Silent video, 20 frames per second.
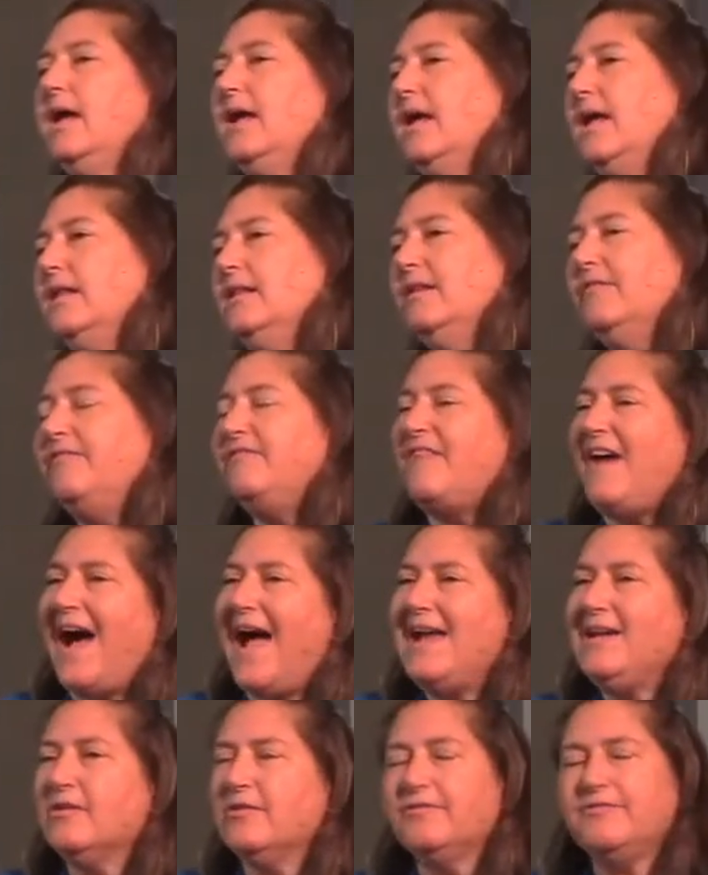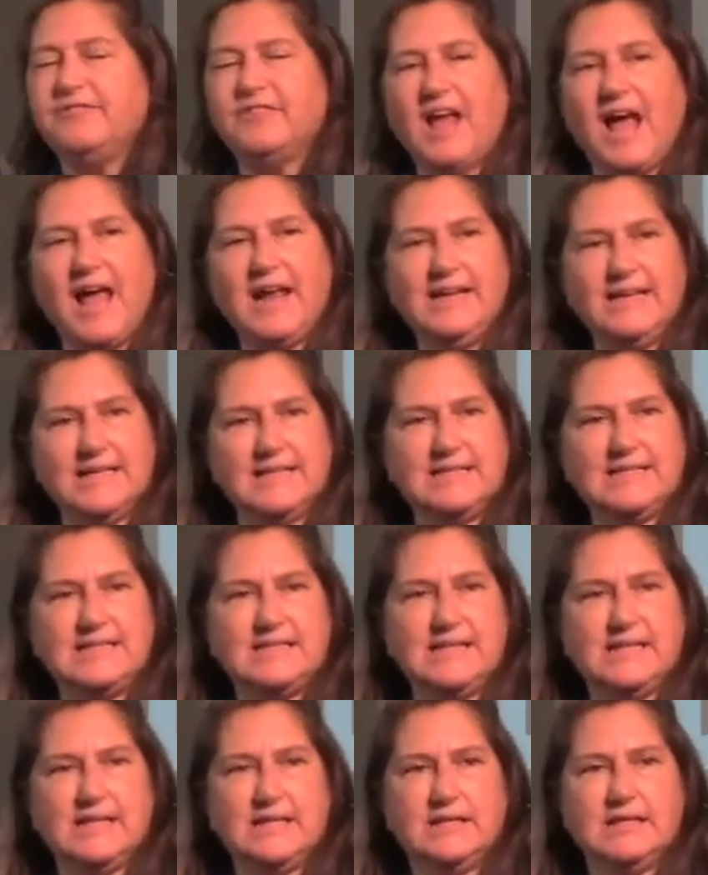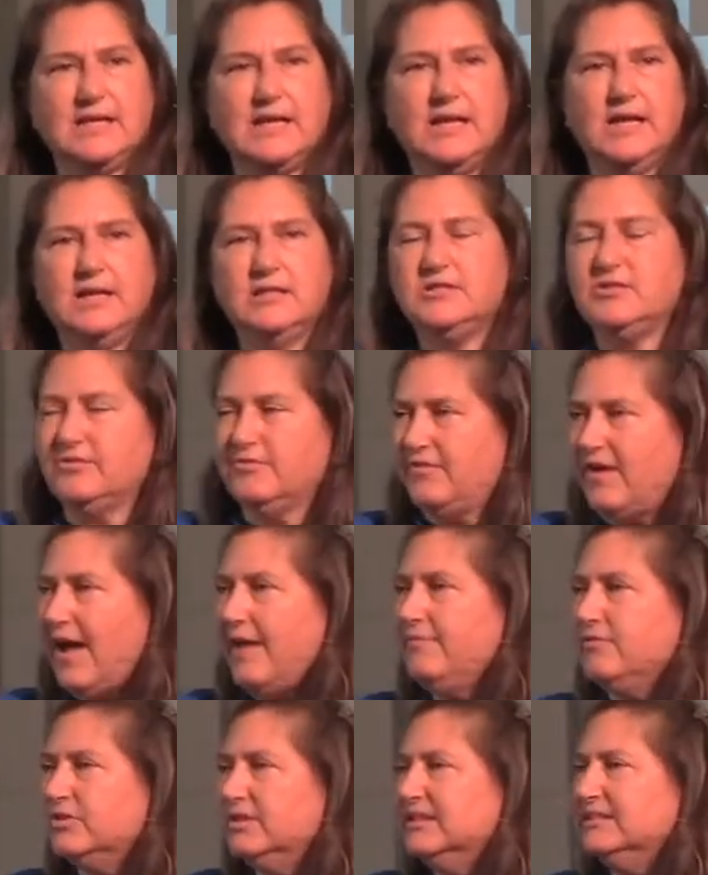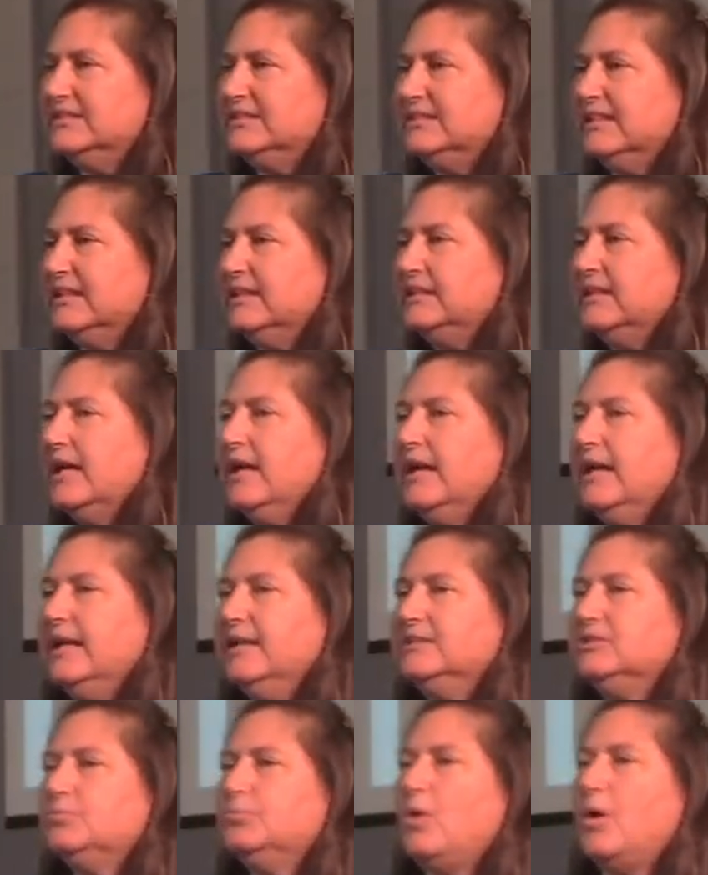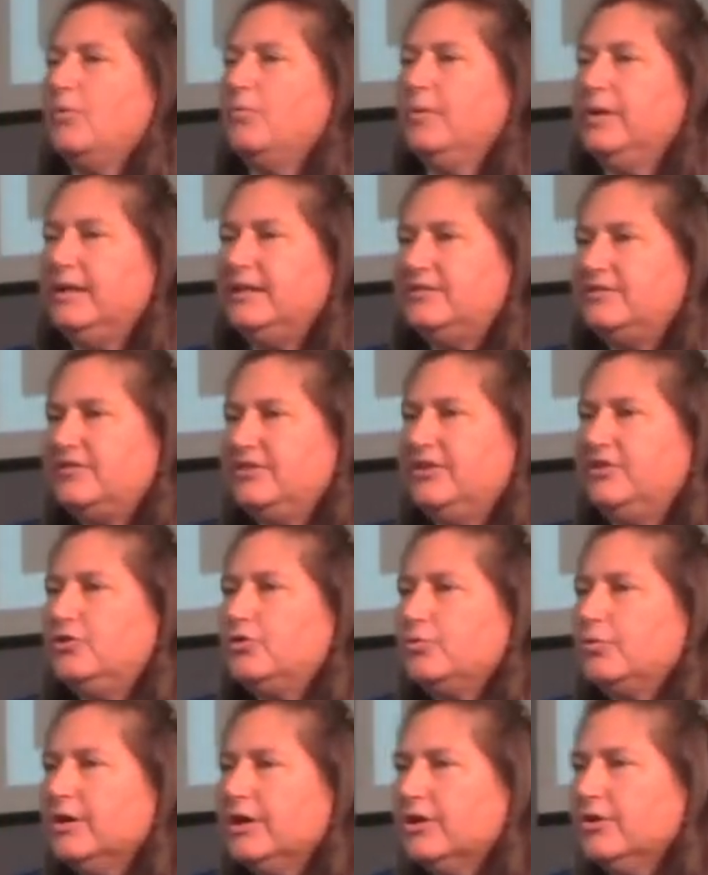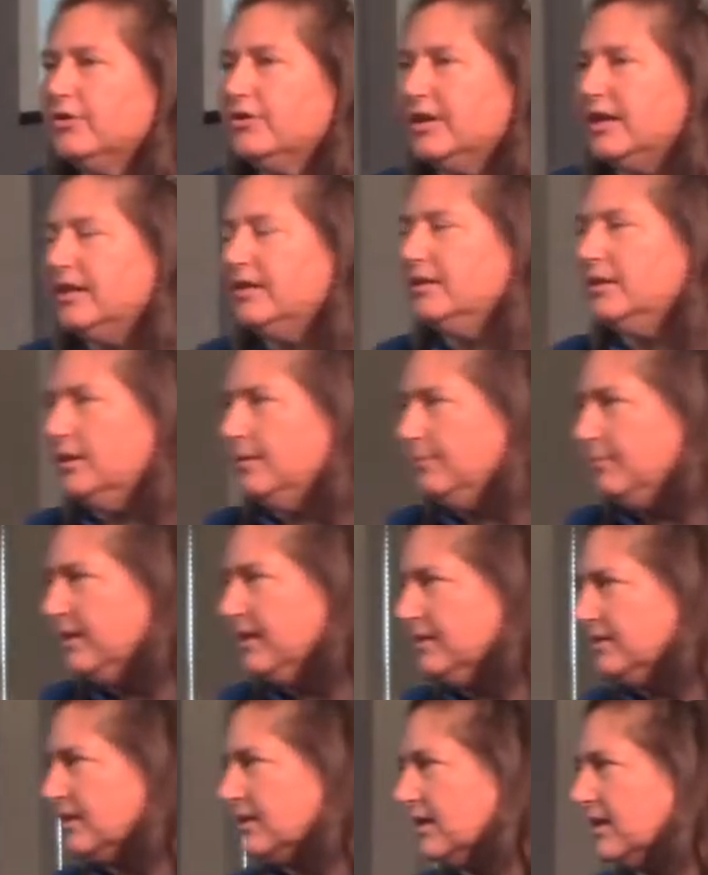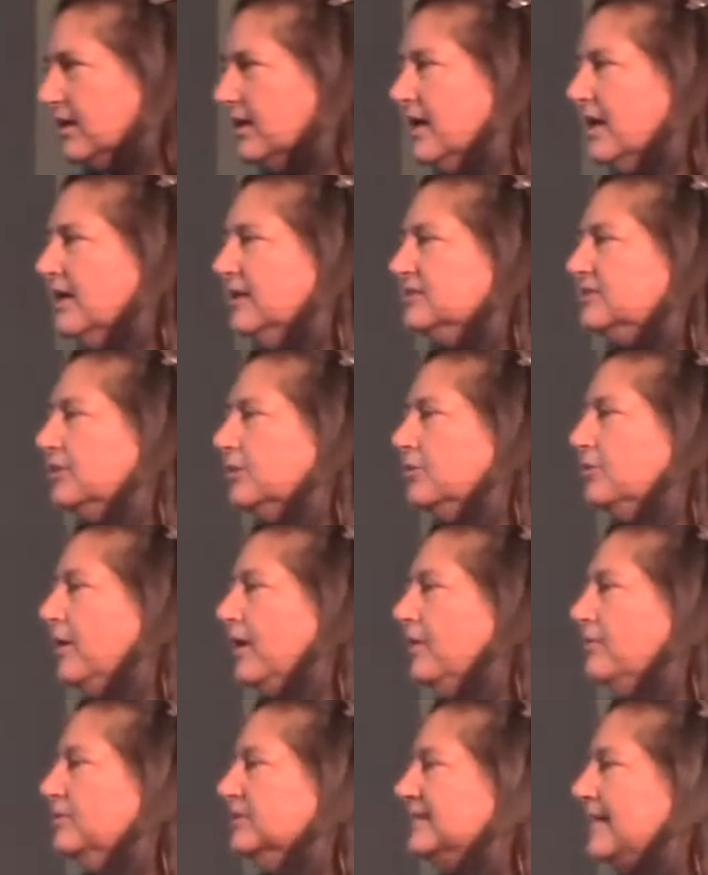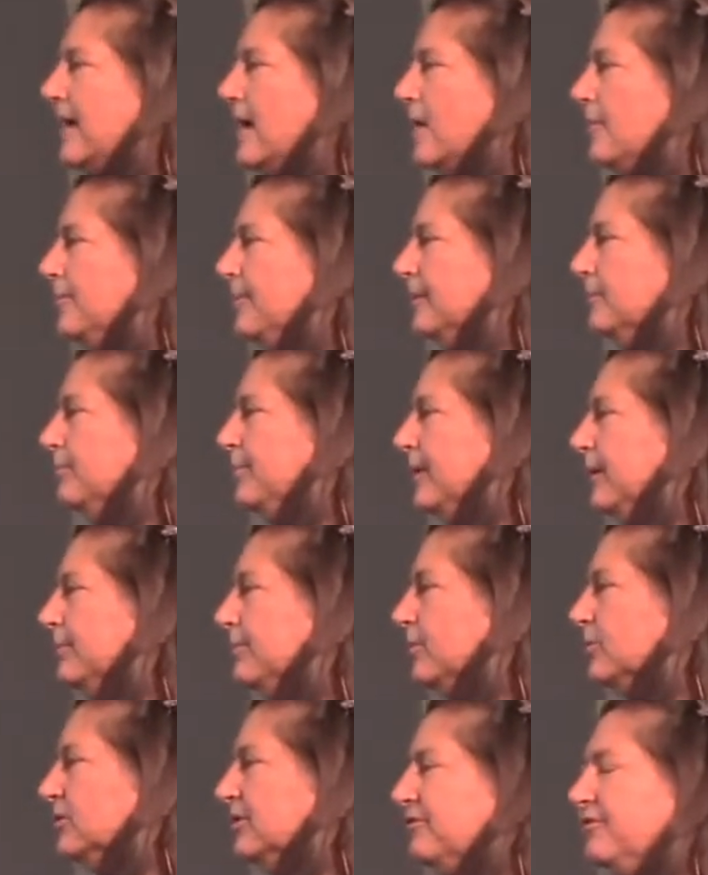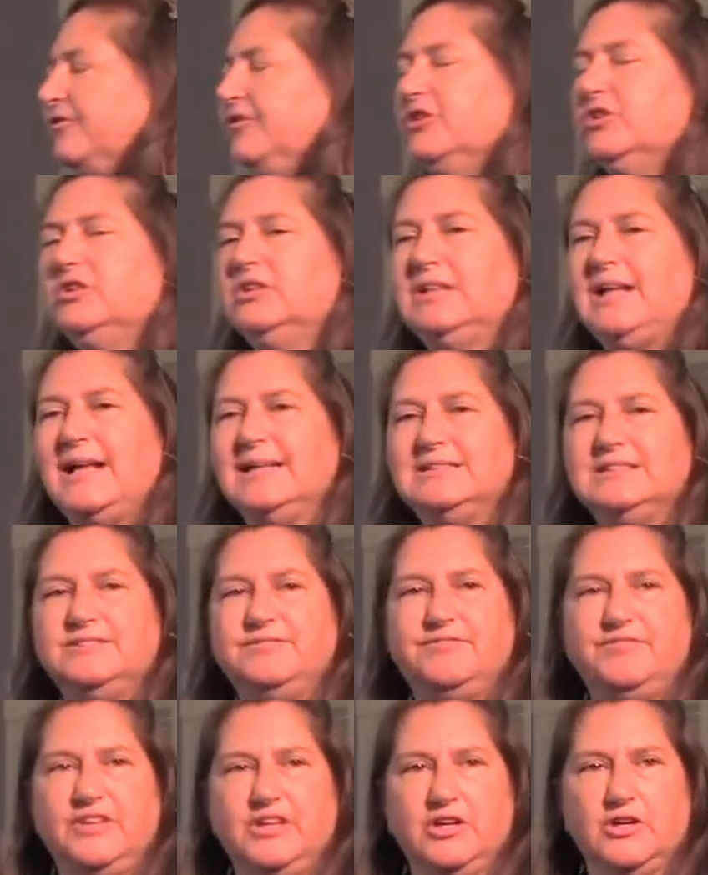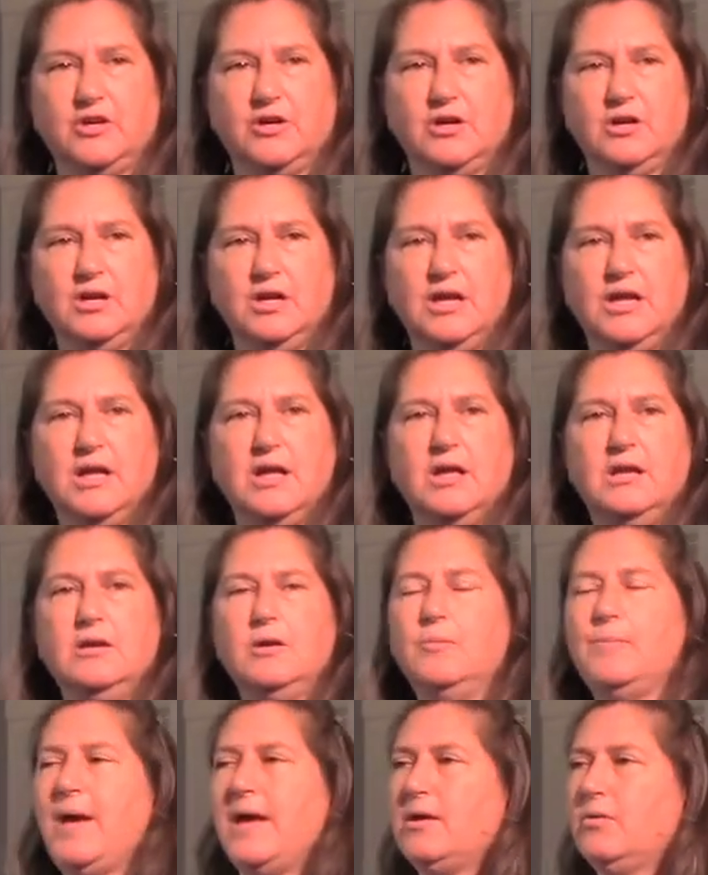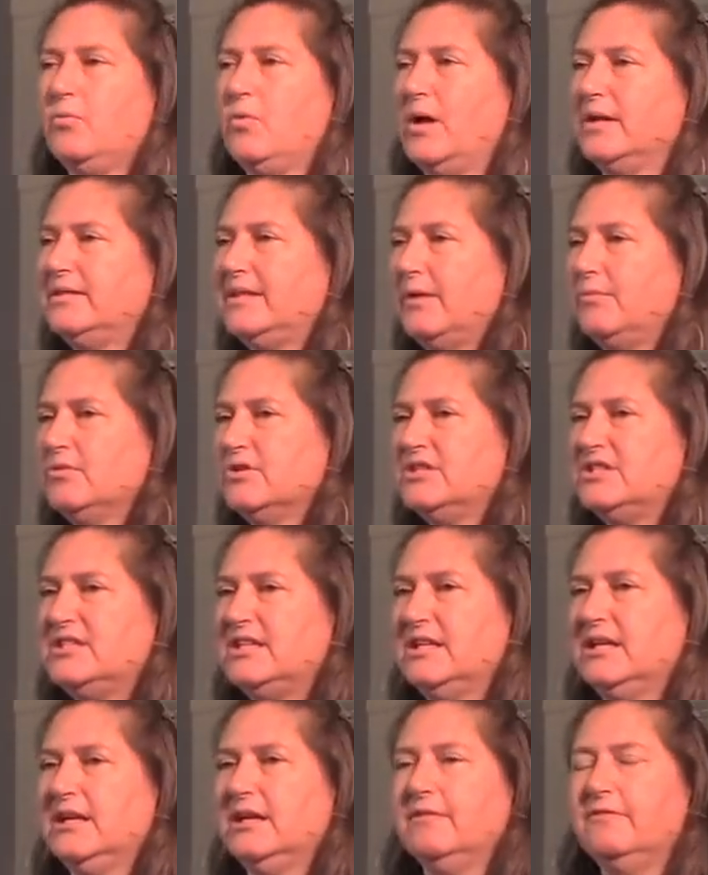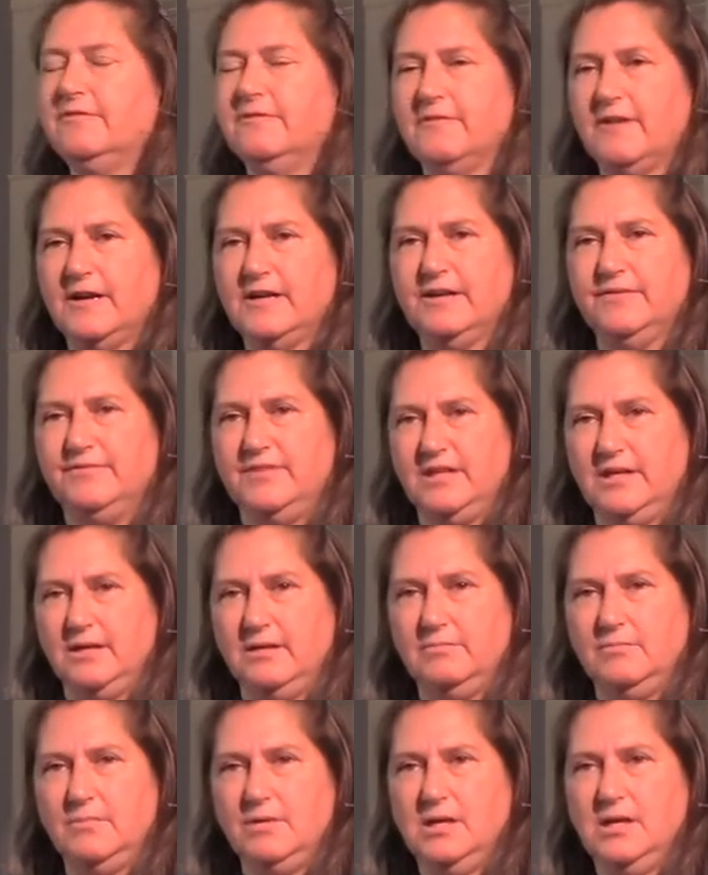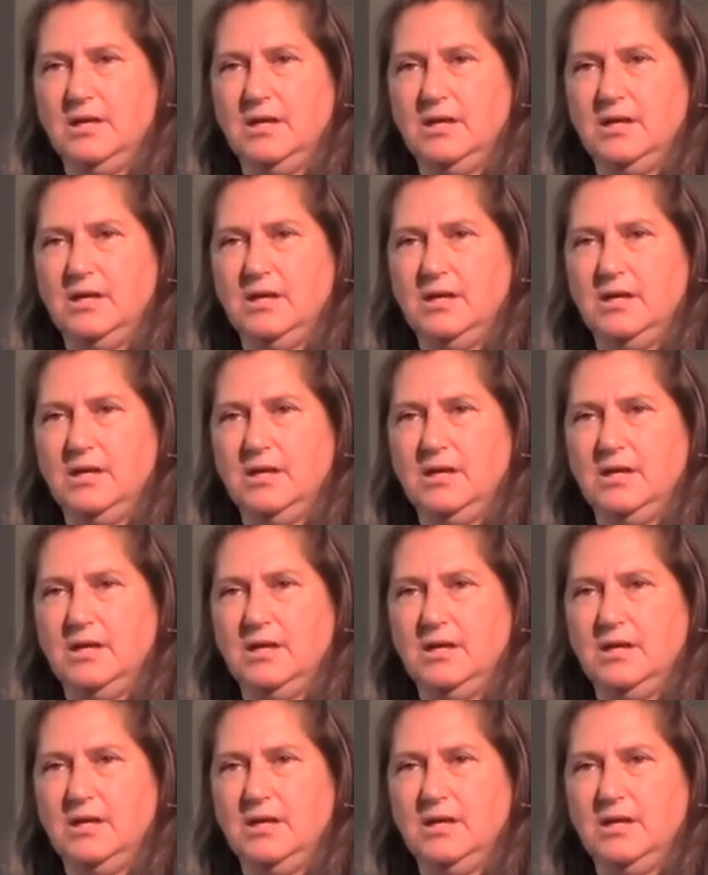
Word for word: and the fight or flight instinct, survival instinct, is what we see triggered in the amygdala. So it was helping people to feel less fear no matter what they were seeing in front of them.